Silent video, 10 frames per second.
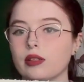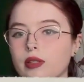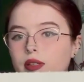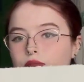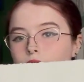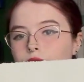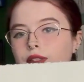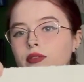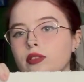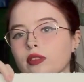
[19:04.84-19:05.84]
if you
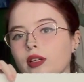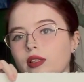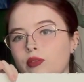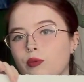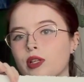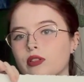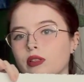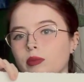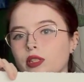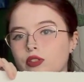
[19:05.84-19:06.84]
believe it or not, it was on a
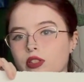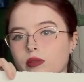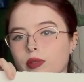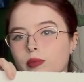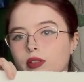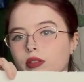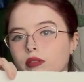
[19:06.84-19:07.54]
bigger sheet of paper,